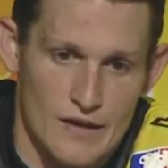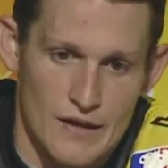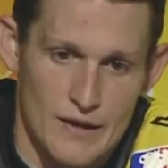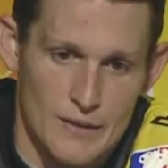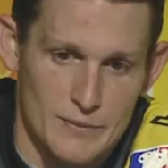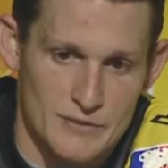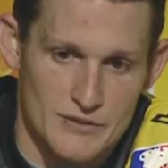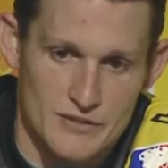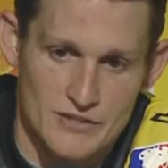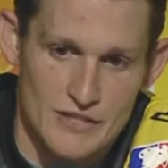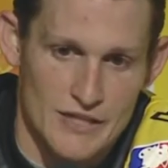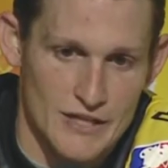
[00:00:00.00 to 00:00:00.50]

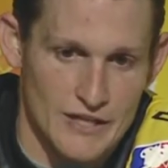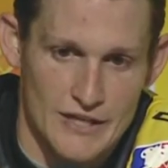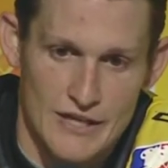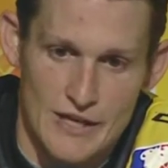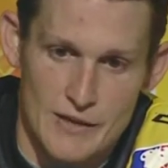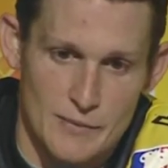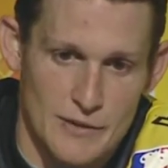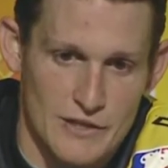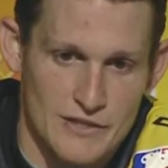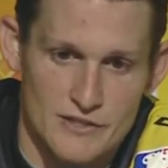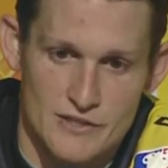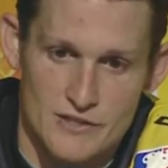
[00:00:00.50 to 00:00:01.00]
I'm sick
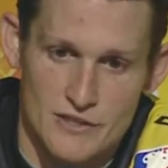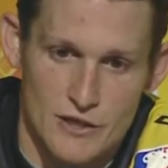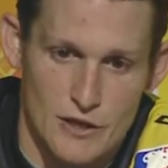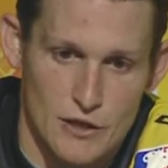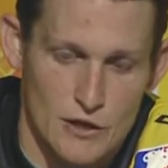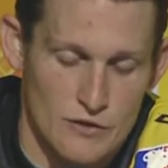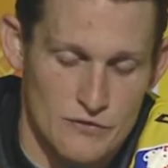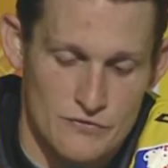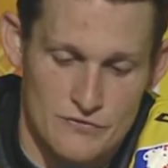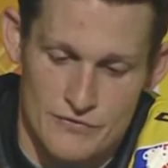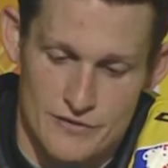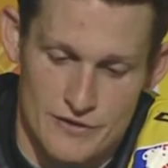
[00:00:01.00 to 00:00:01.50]
at
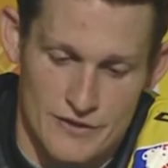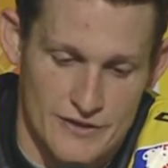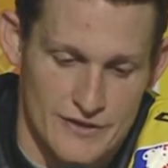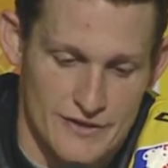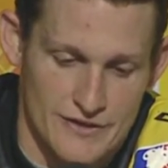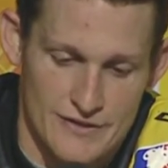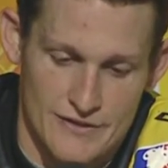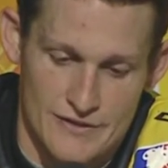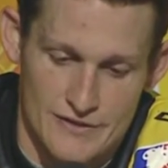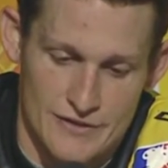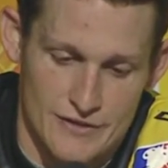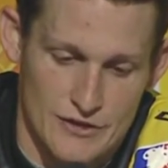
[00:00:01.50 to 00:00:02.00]
myself,
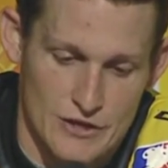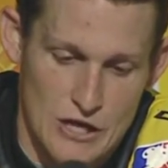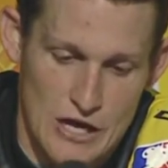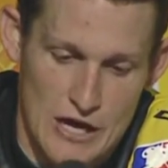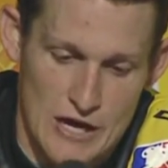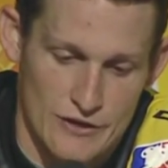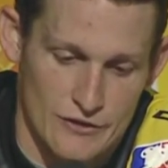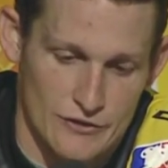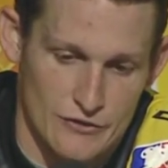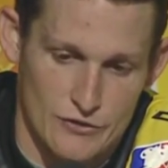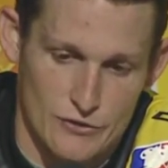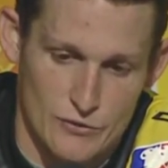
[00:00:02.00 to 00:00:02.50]
and you know,
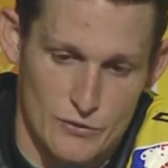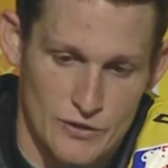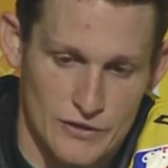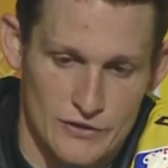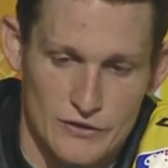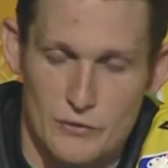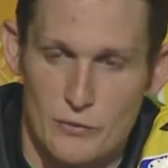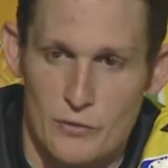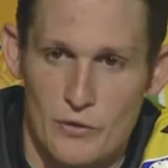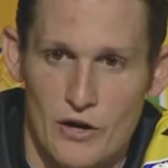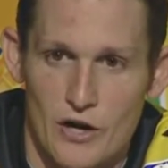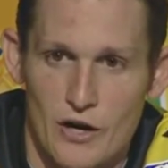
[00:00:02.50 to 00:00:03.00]
I don't know
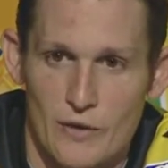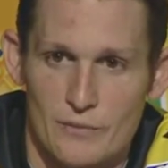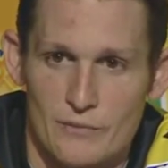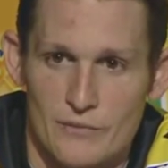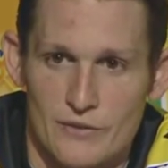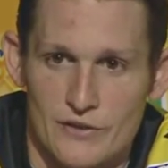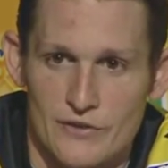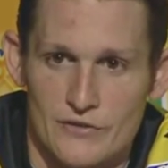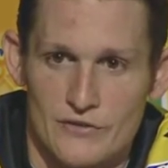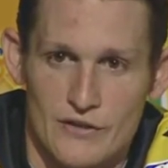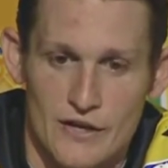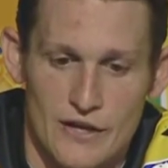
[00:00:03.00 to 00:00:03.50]
what the
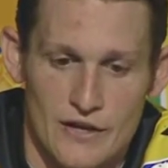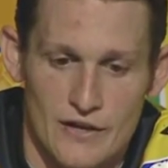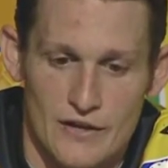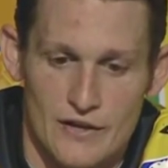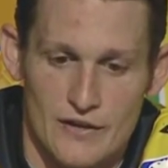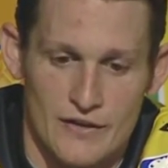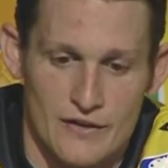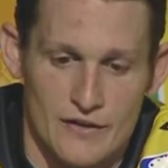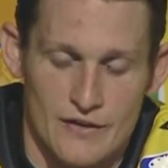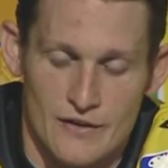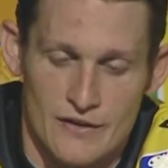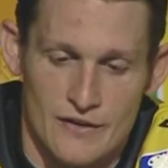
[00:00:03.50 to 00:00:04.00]
problem is.
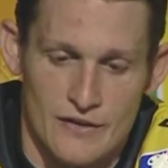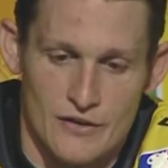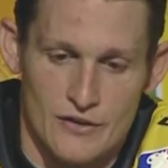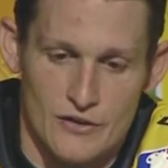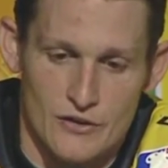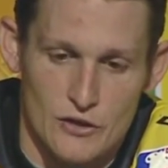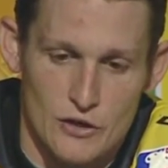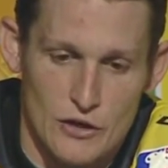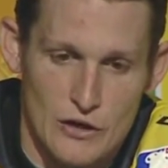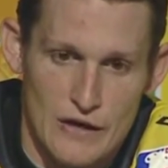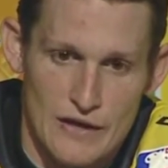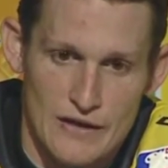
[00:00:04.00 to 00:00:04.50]
I
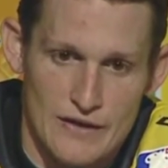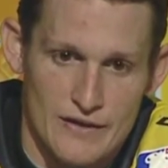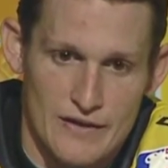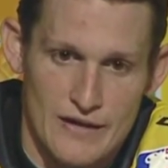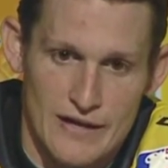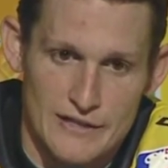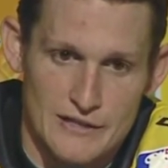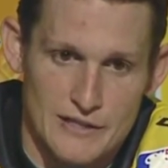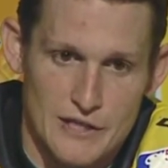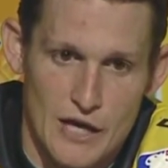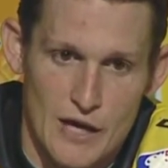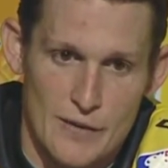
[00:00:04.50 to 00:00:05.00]

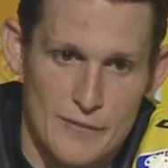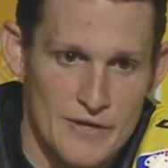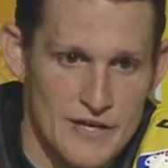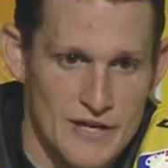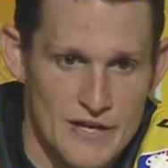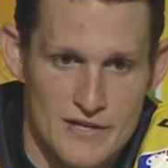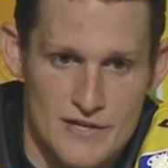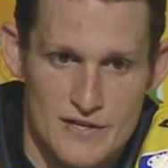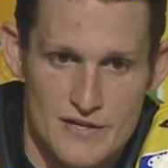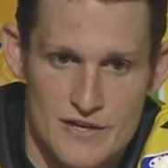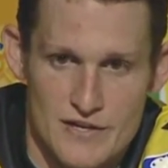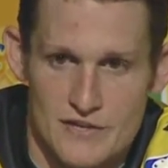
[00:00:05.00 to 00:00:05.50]

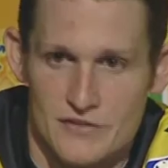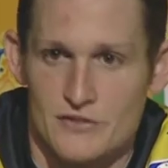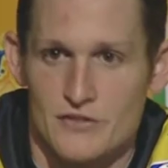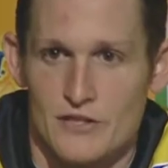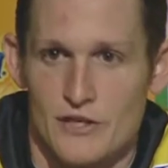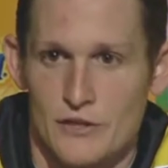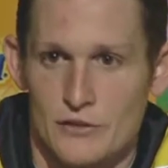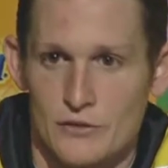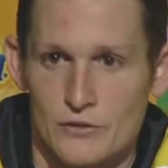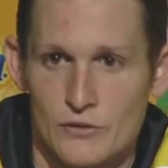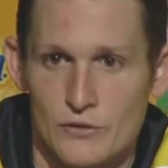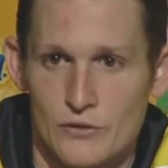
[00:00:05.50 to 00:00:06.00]
dominated at
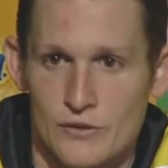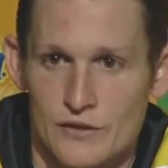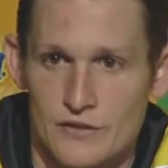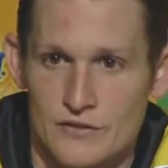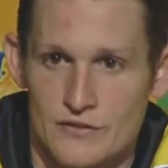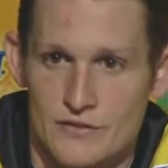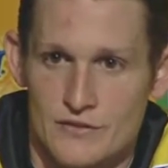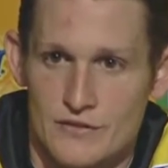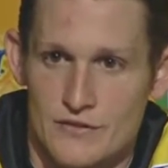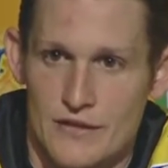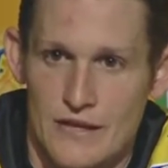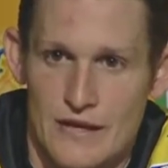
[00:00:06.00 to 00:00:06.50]
St.
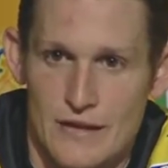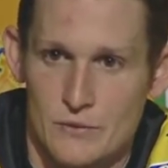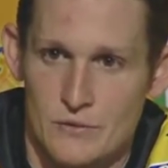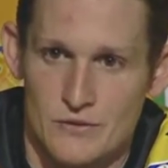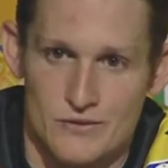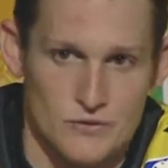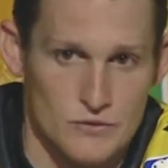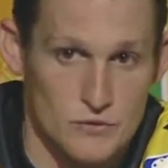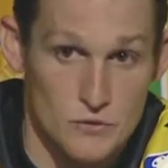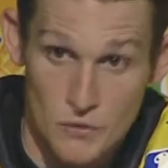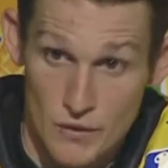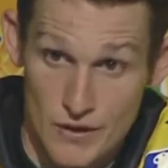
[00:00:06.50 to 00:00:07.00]
Louis. That
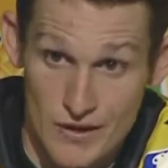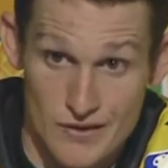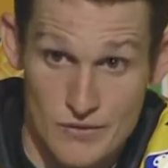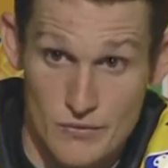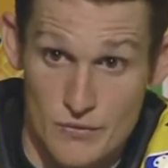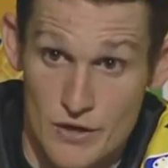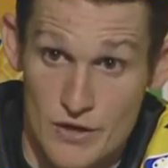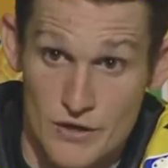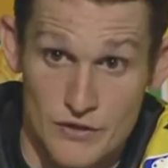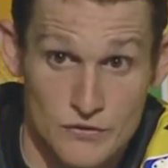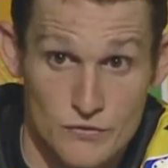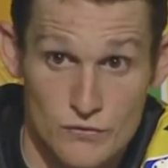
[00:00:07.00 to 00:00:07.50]
was a great
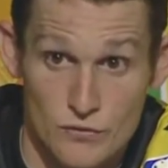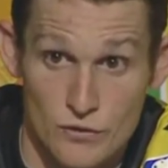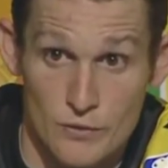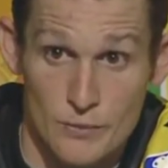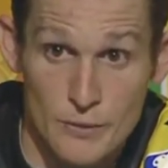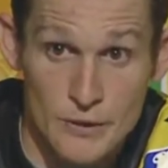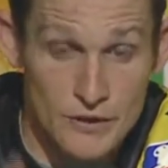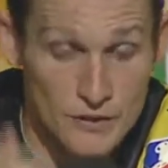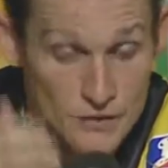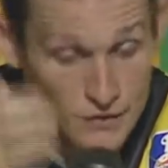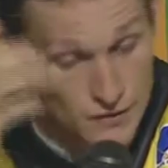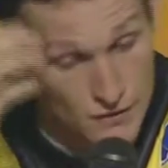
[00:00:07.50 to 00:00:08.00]
race for
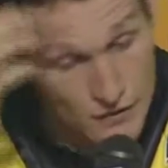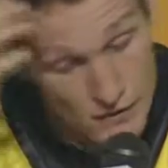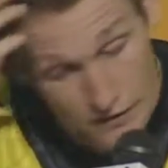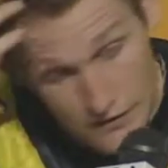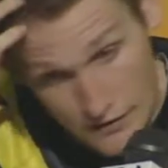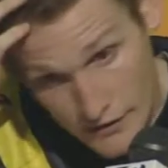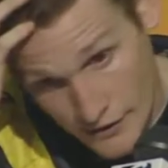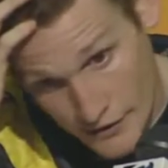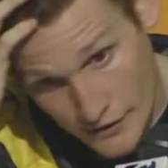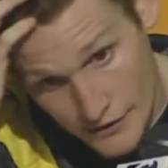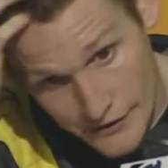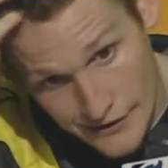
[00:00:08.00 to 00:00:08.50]
me,
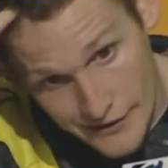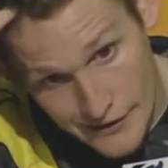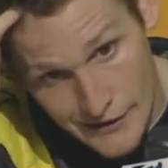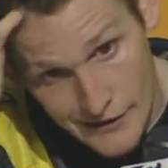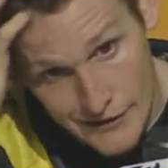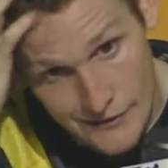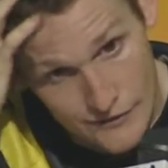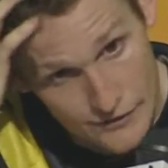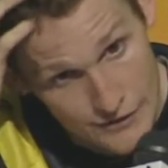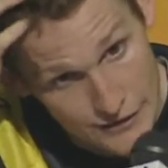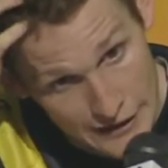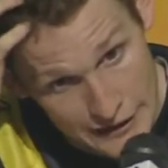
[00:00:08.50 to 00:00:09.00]
and
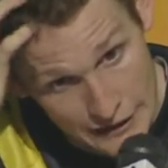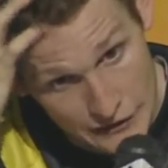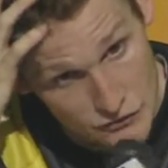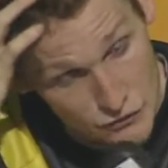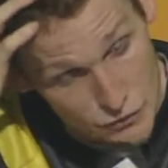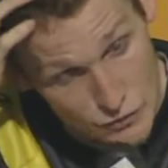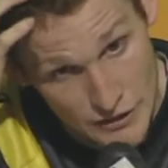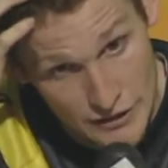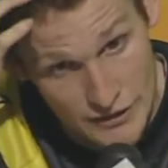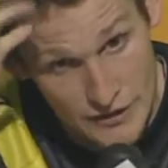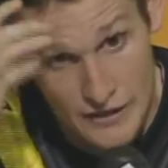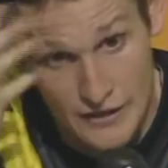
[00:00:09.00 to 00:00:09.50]
the
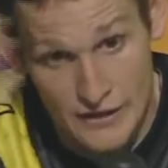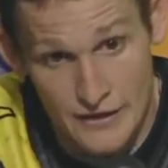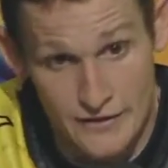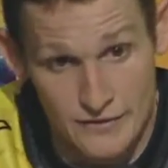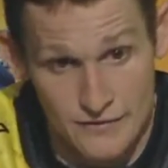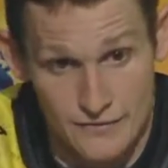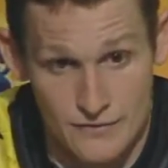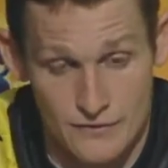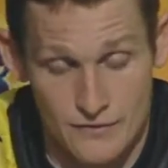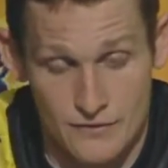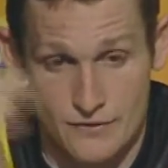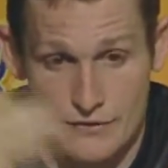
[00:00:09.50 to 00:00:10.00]
next
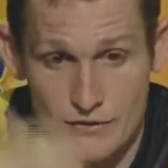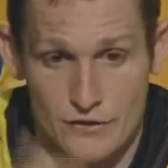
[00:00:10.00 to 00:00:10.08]
weekend.